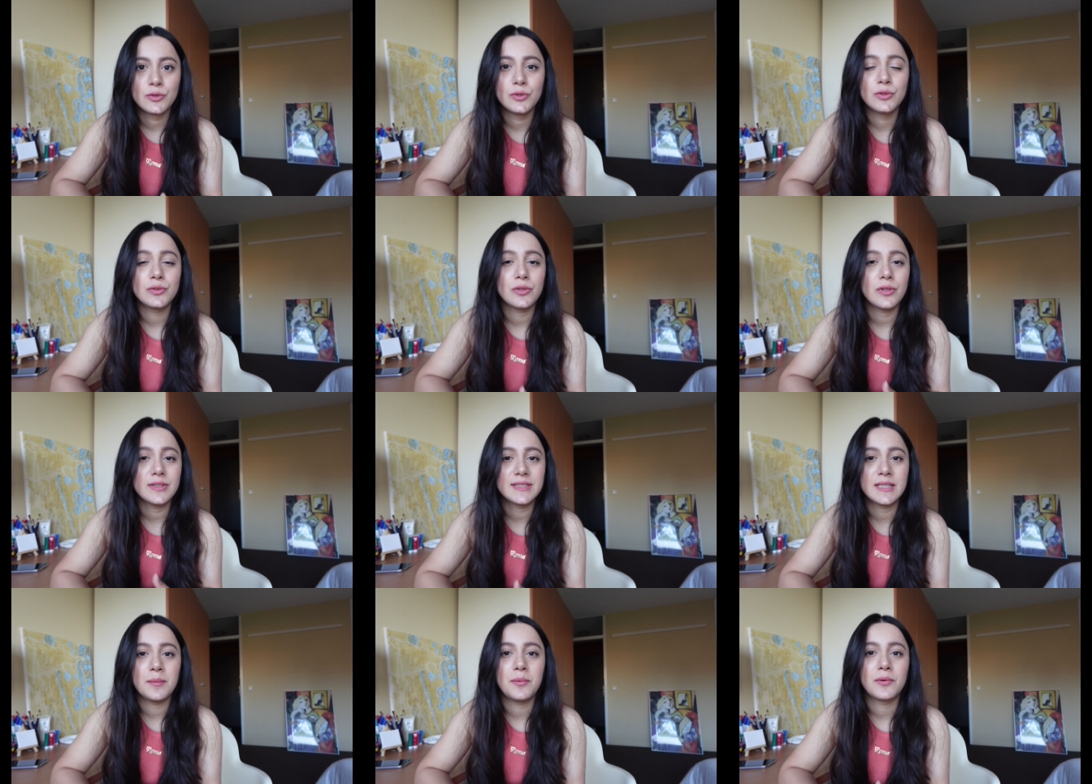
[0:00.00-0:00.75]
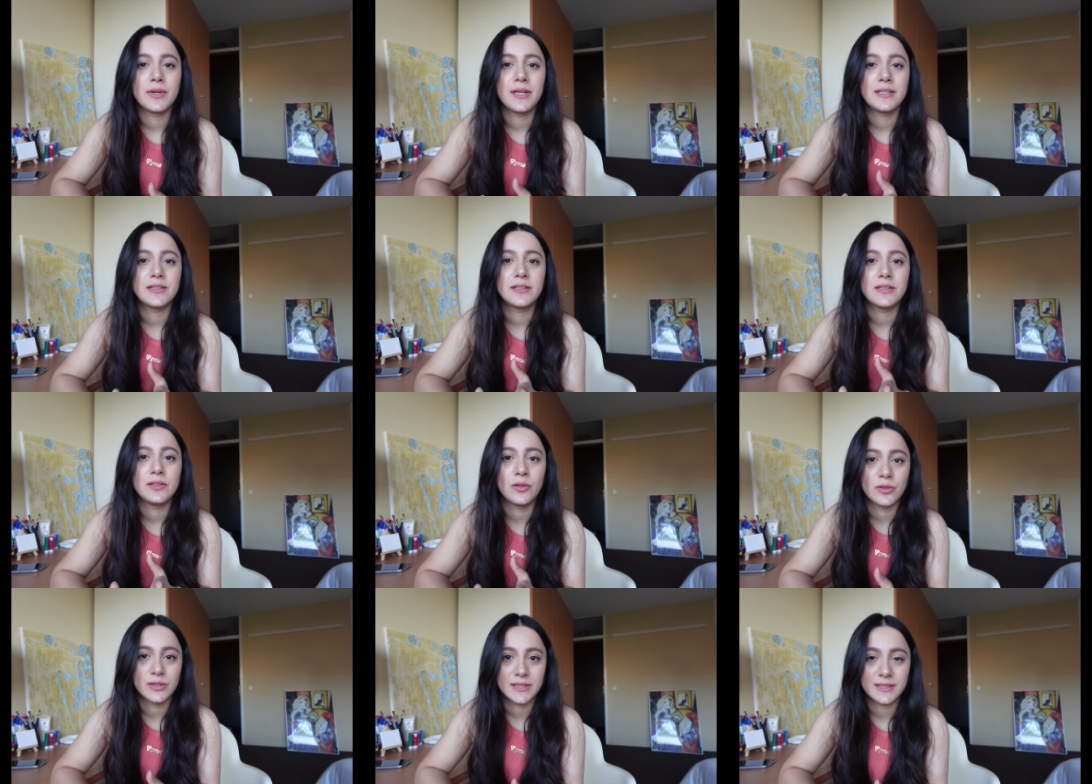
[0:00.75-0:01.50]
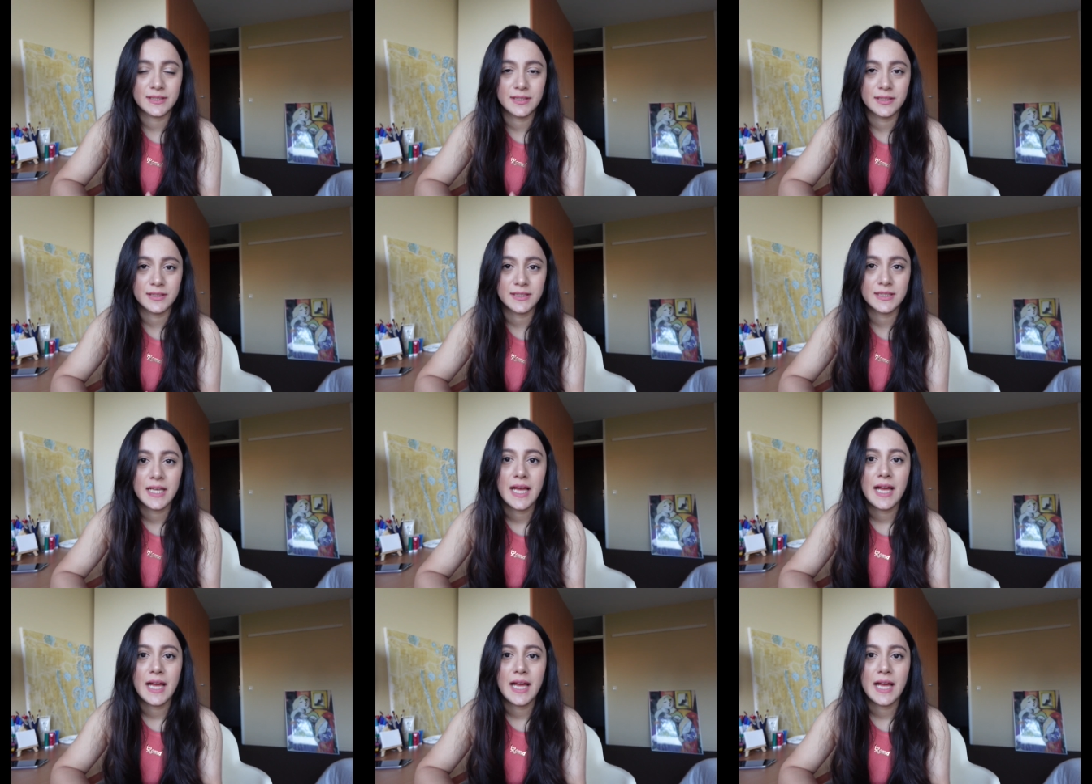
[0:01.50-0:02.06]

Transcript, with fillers: Do not separate your skills.